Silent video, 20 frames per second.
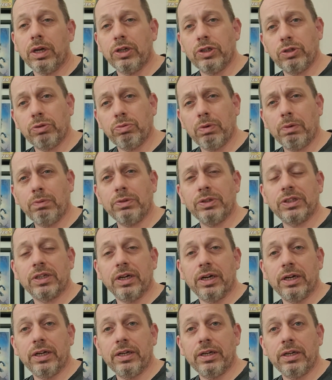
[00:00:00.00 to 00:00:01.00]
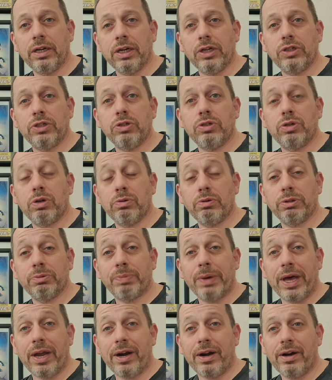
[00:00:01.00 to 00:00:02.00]
issue 1 was good. Issue 2 was
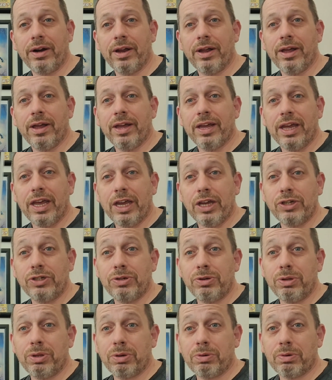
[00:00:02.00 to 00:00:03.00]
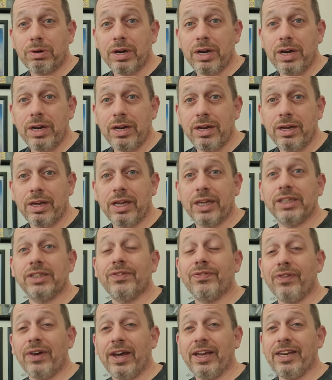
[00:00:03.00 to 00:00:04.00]
better. Issue 3
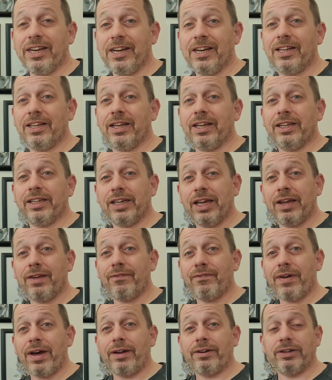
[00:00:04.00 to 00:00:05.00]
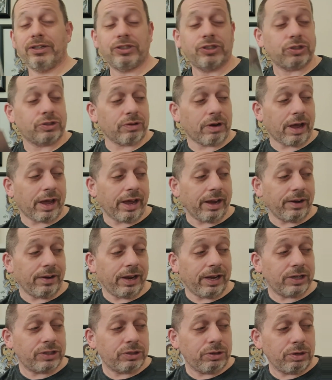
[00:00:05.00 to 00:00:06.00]
is finding it found its stride.
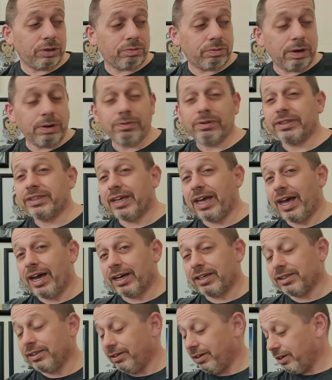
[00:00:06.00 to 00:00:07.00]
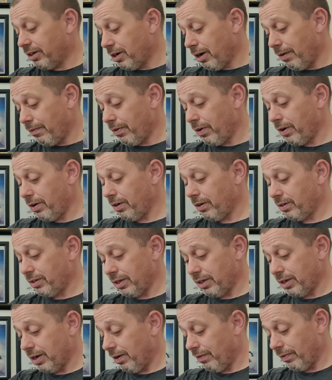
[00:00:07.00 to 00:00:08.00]
Issue 3 was excellent, cover
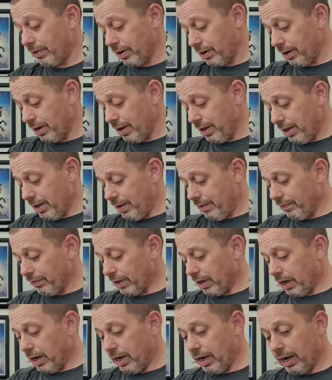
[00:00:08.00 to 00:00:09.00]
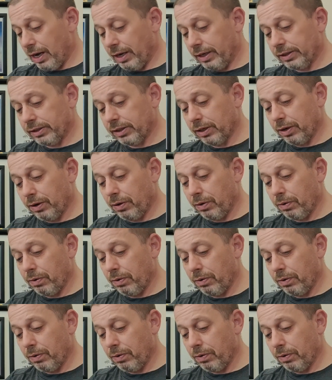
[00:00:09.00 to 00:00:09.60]
to cover. That